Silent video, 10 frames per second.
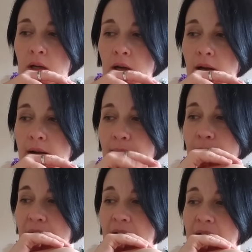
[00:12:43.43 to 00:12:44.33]

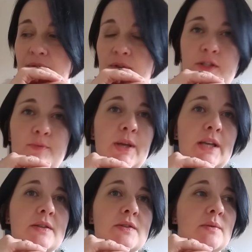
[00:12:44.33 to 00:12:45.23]
I have got to
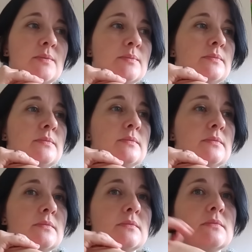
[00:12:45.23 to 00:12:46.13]
pick some
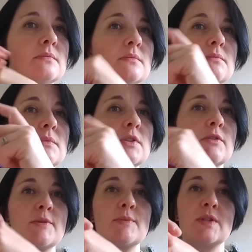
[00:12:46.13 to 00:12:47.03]

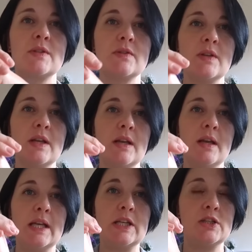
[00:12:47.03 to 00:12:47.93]

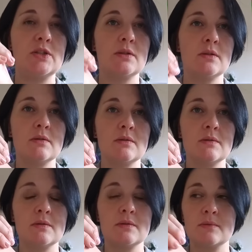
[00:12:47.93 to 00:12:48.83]
Christmas-ish
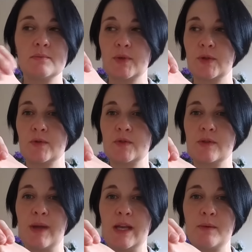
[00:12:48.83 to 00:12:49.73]
products
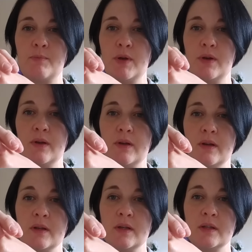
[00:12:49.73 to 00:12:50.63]
to make, but
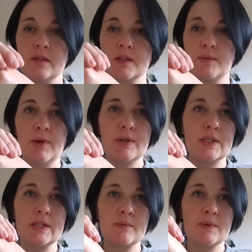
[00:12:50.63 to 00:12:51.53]
to be
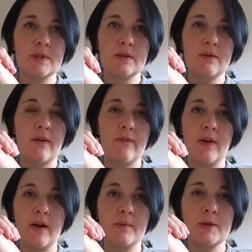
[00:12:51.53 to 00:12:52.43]
honest, with the craft
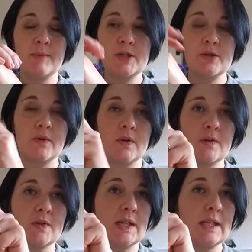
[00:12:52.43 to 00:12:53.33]
fair, I'm going to make sure I've got
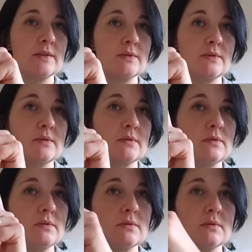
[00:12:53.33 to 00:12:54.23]
lots of little
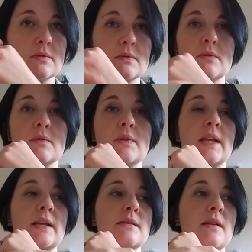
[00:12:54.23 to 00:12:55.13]

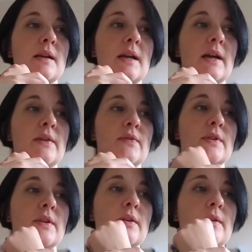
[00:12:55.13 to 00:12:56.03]
things like I had for
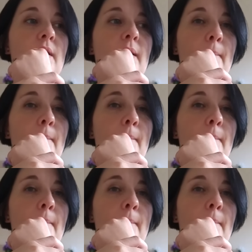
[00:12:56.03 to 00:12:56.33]
the